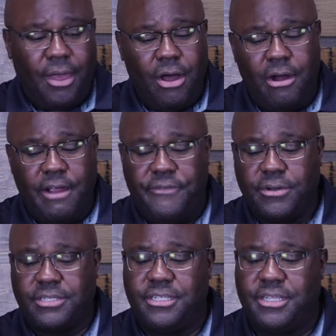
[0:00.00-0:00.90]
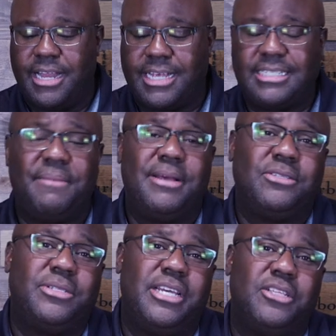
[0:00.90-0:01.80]
All right, folks, until the next time, as
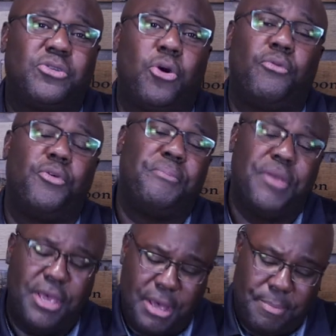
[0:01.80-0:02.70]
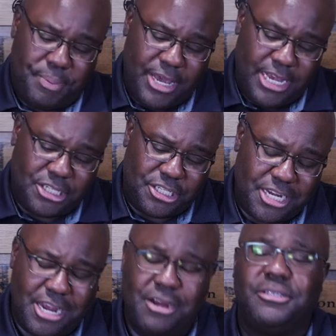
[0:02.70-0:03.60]
you say in this courtroom, peace,
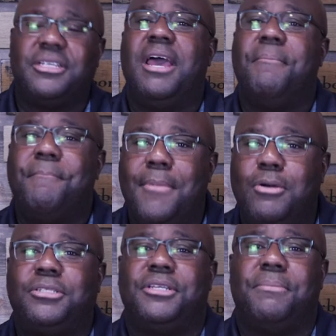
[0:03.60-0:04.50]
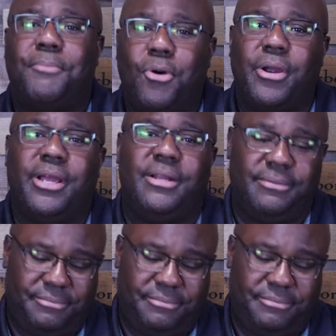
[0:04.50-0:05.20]
cheers, and most important,